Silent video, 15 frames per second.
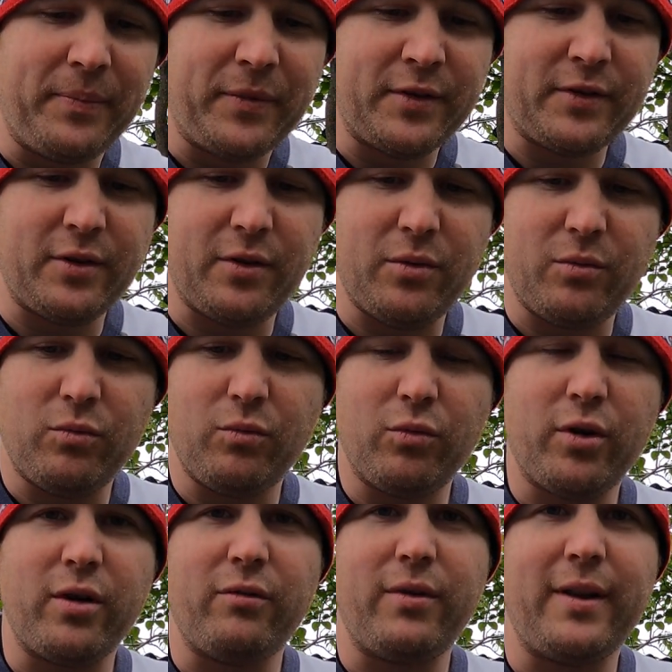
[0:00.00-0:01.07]
so we're
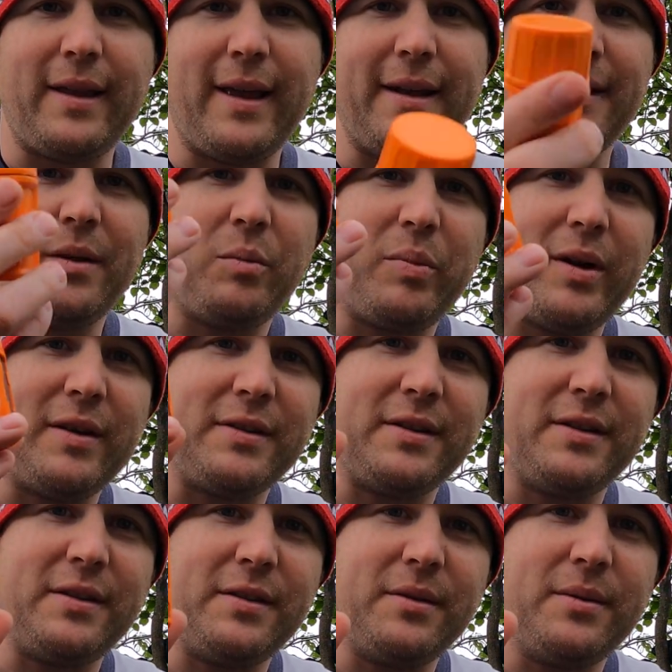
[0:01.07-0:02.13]
gonna run that in
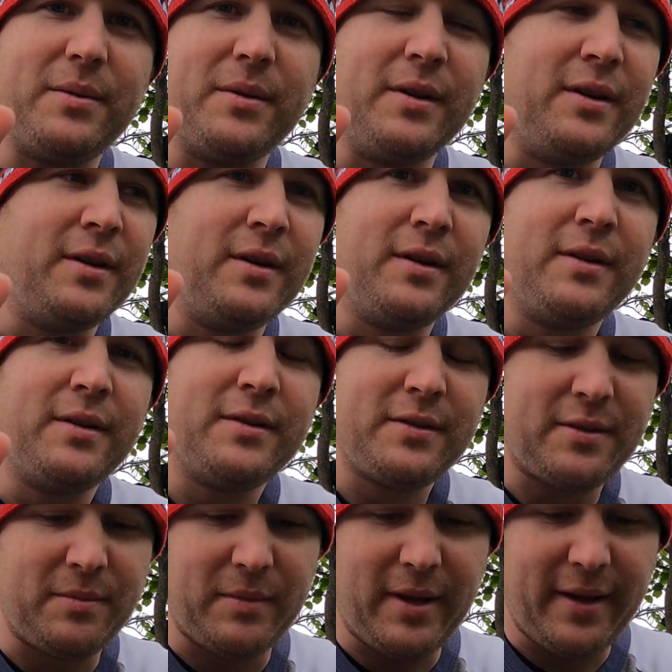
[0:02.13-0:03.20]
comparison to
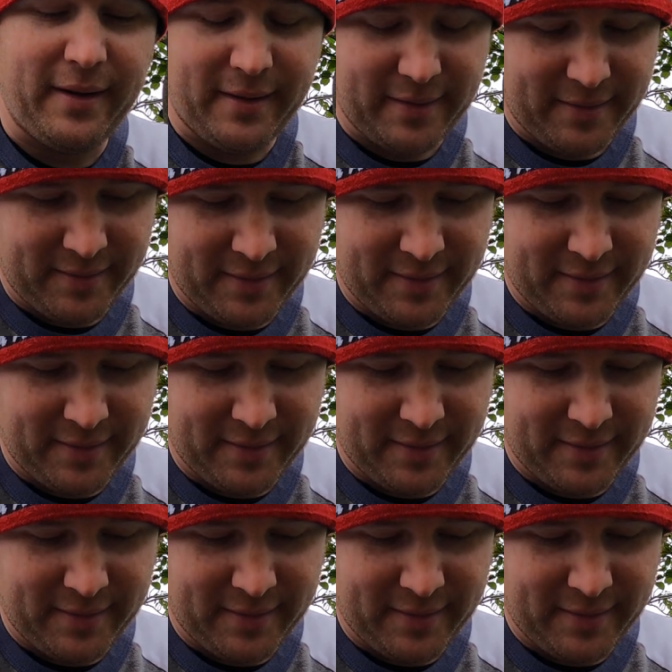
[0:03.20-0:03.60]
some like